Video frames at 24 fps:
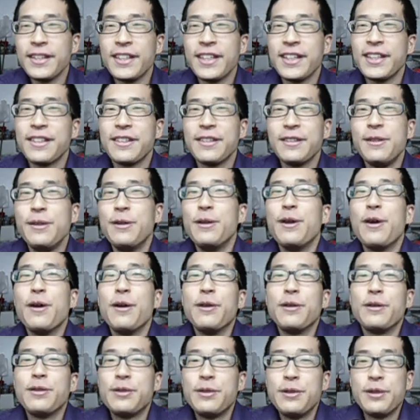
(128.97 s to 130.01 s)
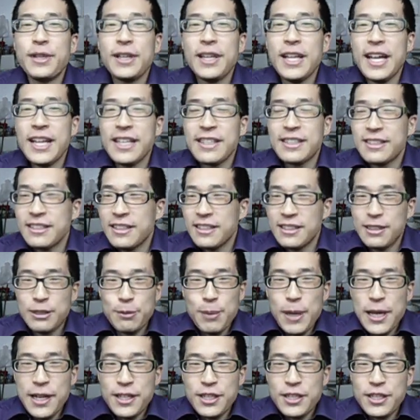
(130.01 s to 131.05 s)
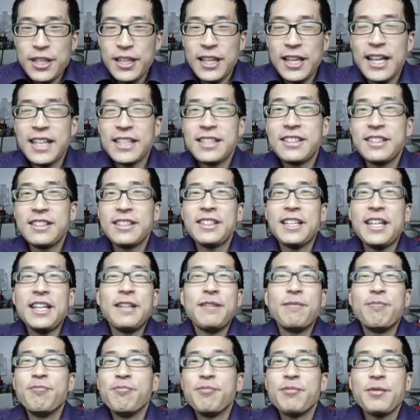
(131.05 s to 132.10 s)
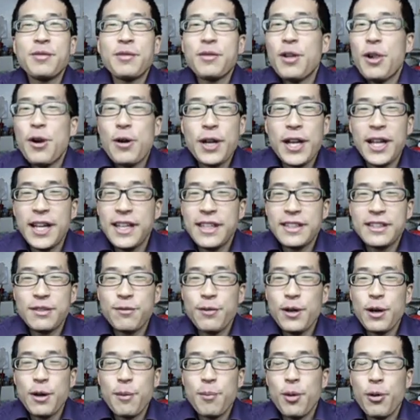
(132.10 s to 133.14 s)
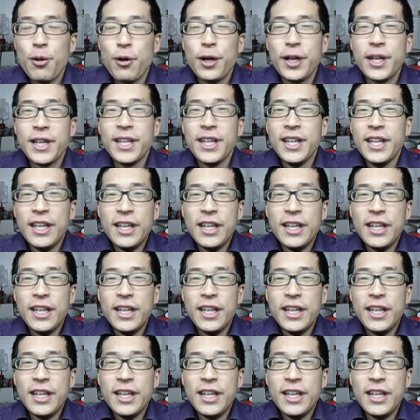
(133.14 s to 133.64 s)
That you go to the Spanish classes, and okay, it's very boring.